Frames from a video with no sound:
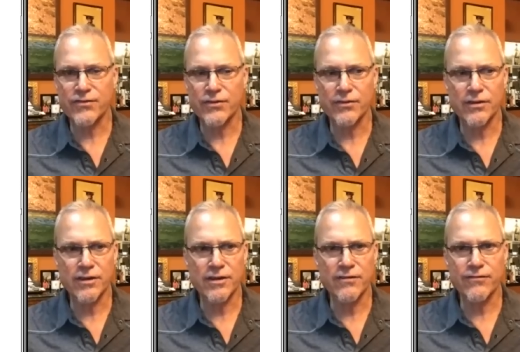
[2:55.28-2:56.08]
for
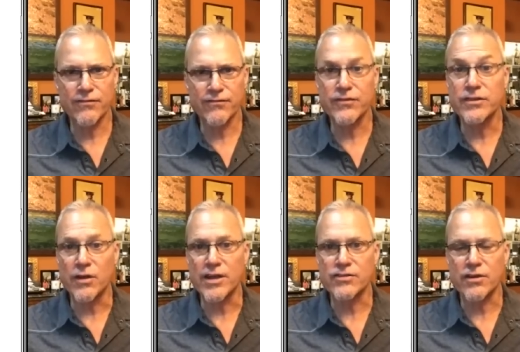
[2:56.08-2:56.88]
uh, for you
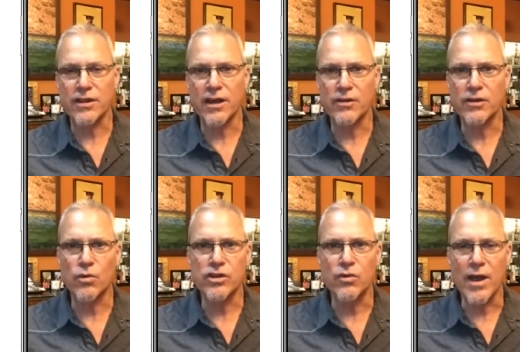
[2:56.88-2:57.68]
know answer to that. You know,
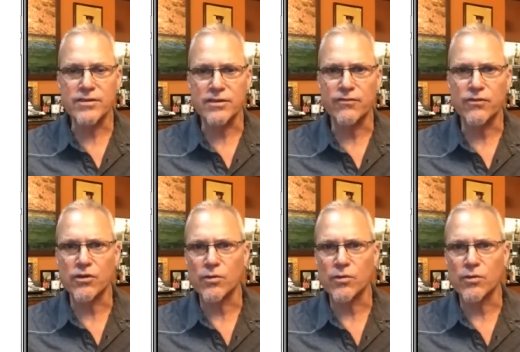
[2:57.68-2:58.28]
what are you asking for?